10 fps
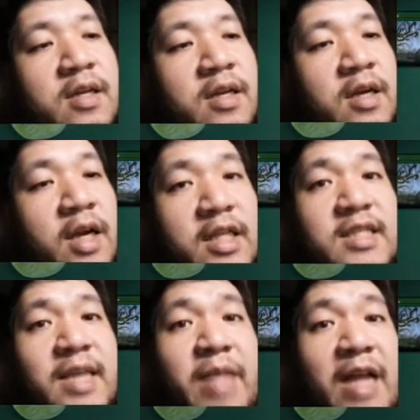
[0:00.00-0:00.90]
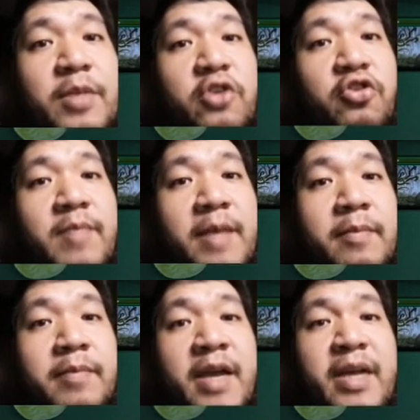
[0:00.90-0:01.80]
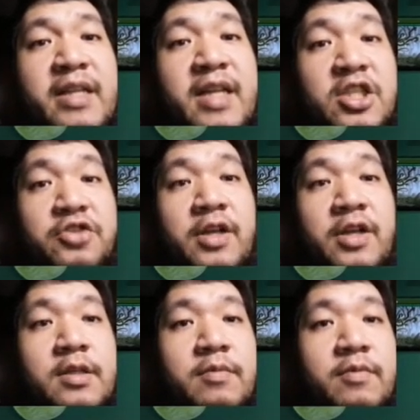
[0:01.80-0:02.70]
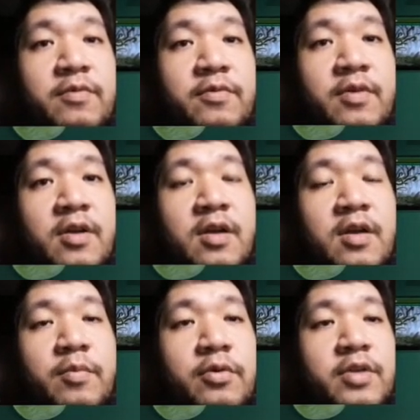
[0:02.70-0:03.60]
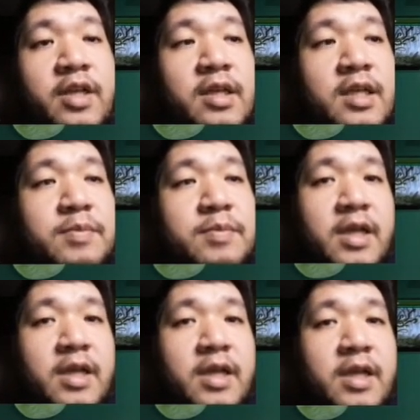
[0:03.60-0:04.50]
At least I'm not betrayed by my touchscreen. Opponent is playing